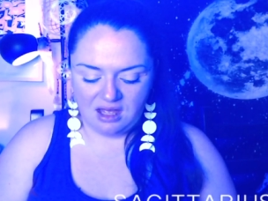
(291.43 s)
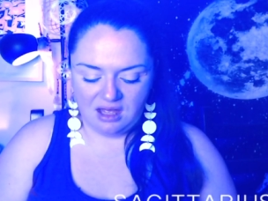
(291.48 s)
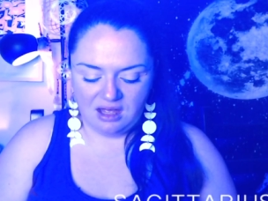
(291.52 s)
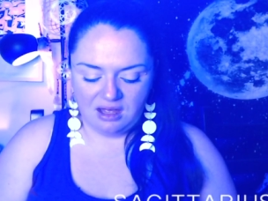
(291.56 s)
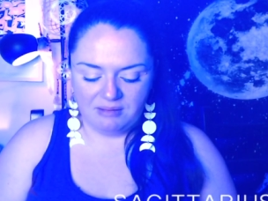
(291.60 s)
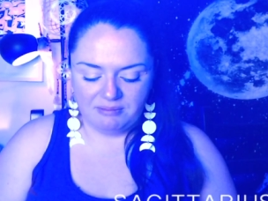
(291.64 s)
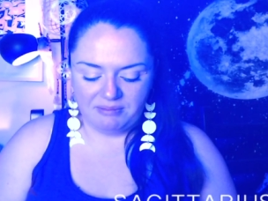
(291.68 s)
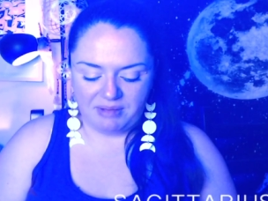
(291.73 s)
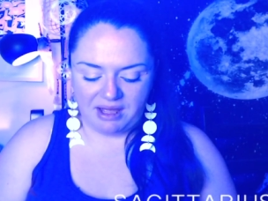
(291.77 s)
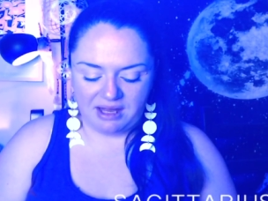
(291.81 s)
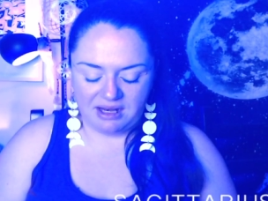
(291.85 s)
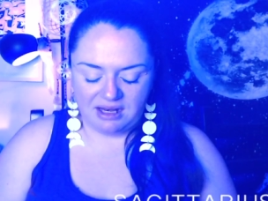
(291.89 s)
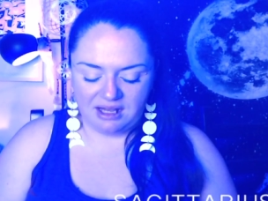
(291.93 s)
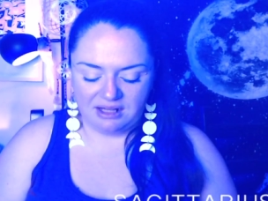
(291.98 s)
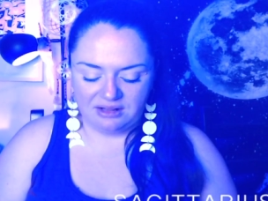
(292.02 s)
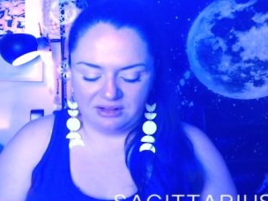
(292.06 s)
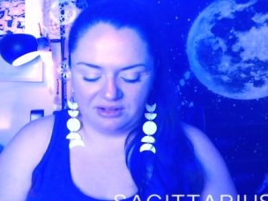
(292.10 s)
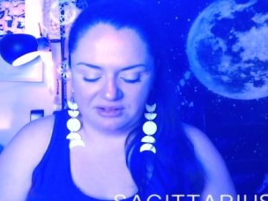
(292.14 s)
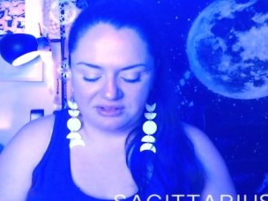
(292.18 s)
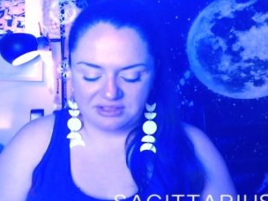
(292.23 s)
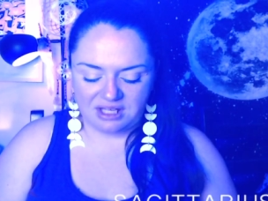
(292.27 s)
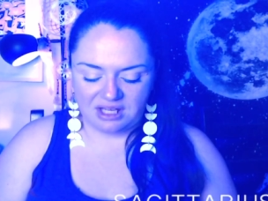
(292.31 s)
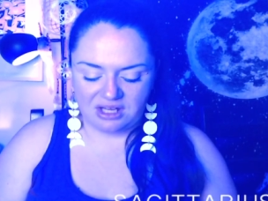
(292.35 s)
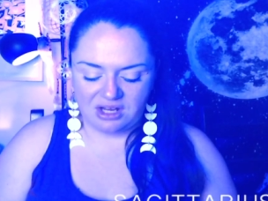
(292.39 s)
But it
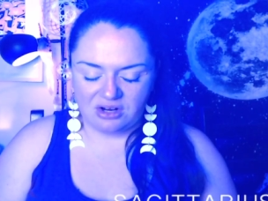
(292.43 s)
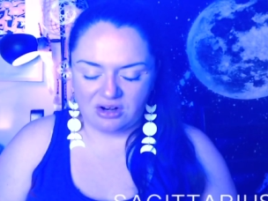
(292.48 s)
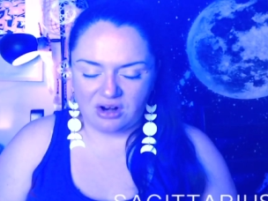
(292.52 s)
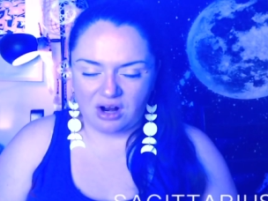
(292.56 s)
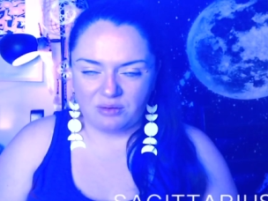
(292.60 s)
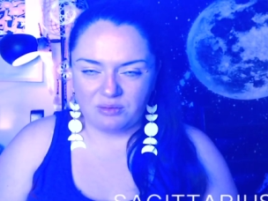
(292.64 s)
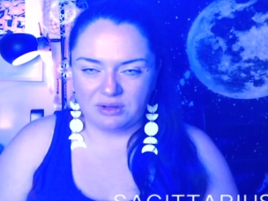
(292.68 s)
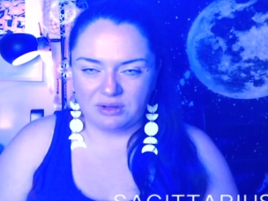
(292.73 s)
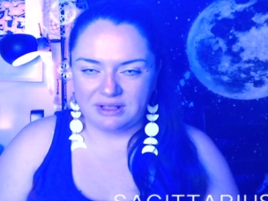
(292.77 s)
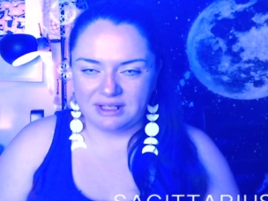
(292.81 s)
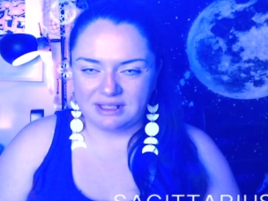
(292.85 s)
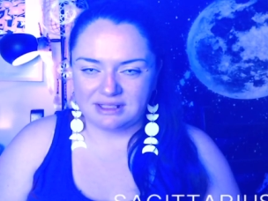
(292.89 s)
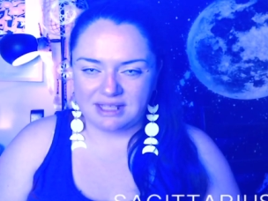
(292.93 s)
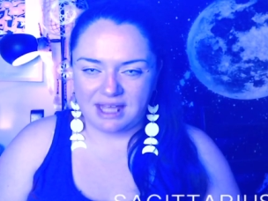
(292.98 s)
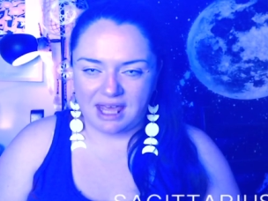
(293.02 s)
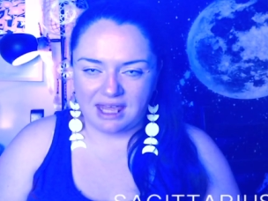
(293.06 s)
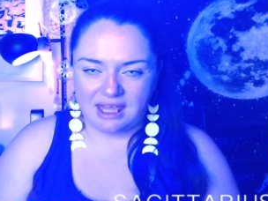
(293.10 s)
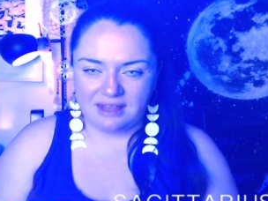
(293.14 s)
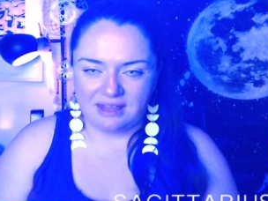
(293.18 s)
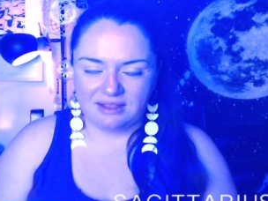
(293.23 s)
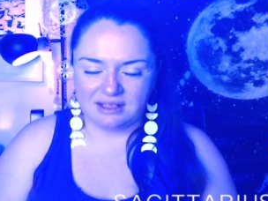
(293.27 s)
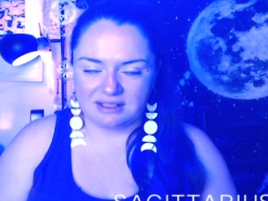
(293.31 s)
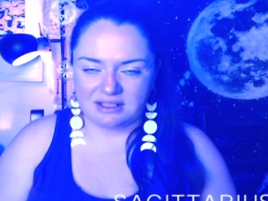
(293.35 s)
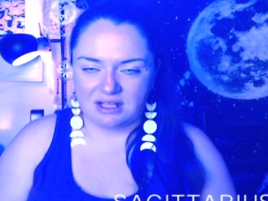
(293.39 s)
looks like you're not really
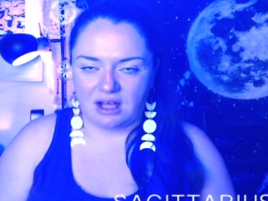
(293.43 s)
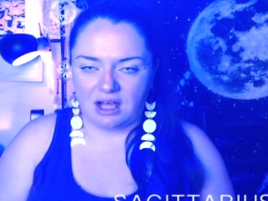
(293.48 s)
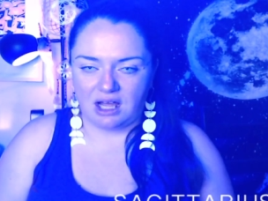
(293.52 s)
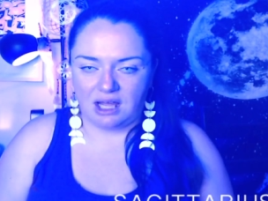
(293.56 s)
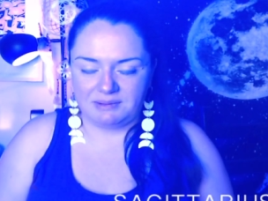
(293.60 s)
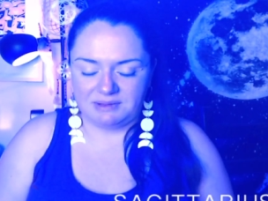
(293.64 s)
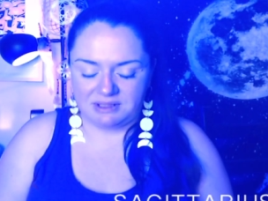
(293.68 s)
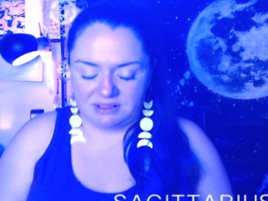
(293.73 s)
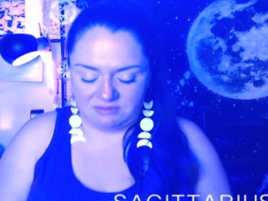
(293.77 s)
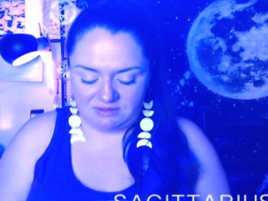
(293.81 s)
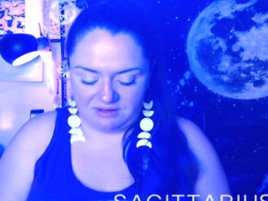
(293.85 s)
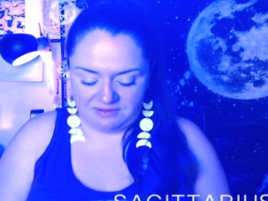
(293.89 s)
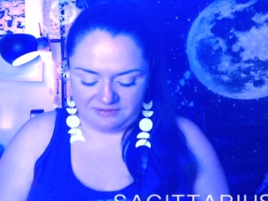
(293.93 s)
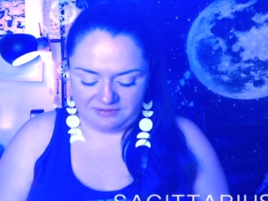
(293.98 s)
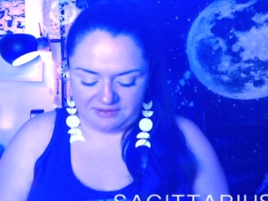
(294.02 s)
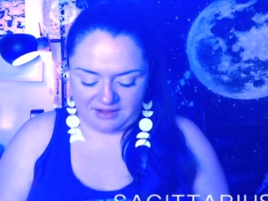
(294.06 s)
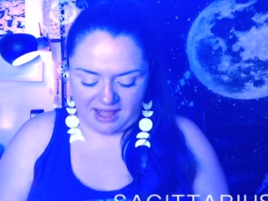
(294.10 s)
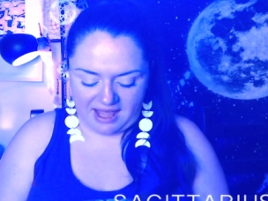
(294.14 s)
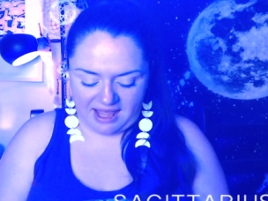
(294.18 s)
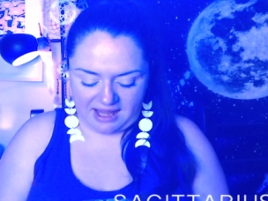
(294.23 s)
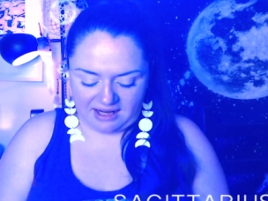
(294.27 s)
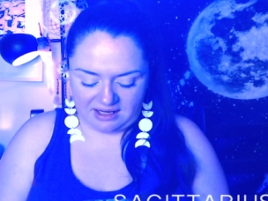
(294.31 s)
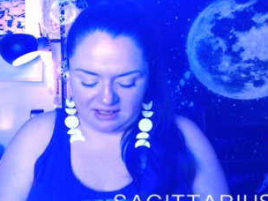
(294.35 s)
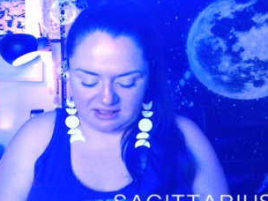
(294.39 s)
taking the time to
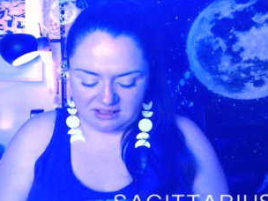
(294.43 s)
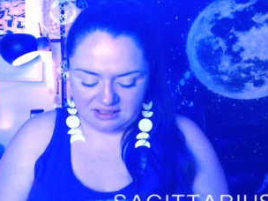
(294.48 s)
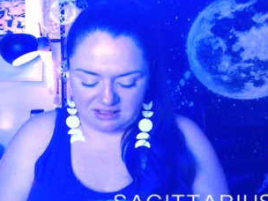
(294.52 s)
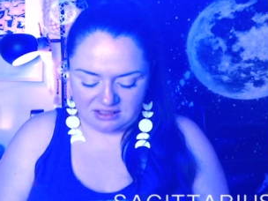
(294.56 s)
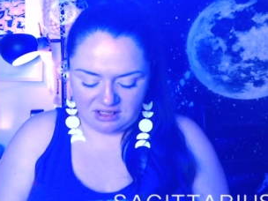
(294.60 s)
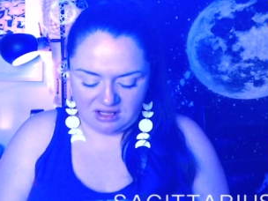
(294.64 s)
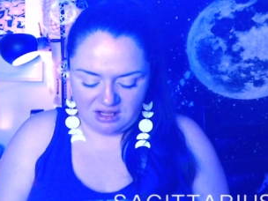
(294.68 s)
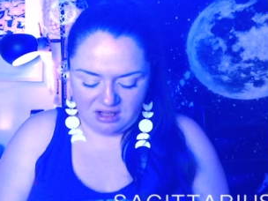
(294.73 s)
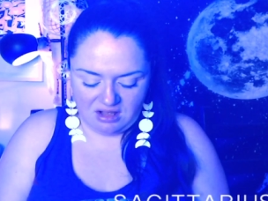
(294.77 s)
reflect